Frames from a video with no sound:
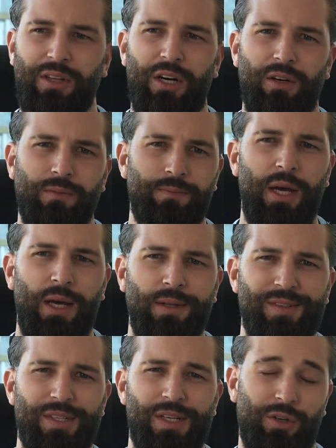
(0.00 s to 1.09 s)
down
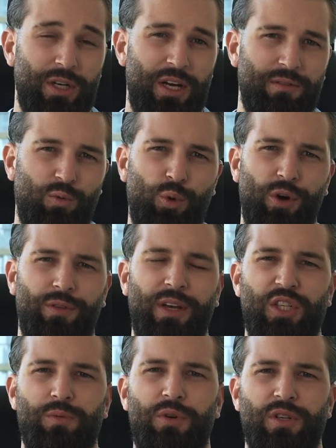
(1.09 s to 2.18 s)
and going to have a worse
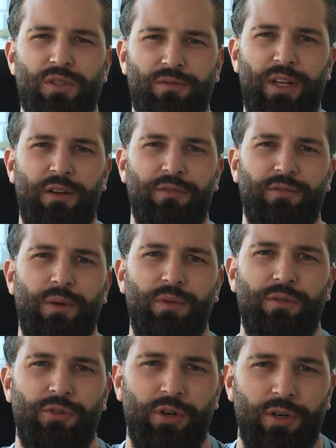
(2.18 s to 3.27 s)
experience of life than
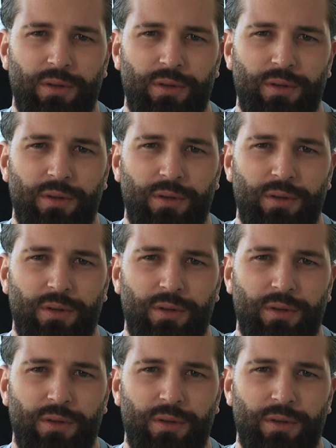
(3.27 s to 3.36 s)
before.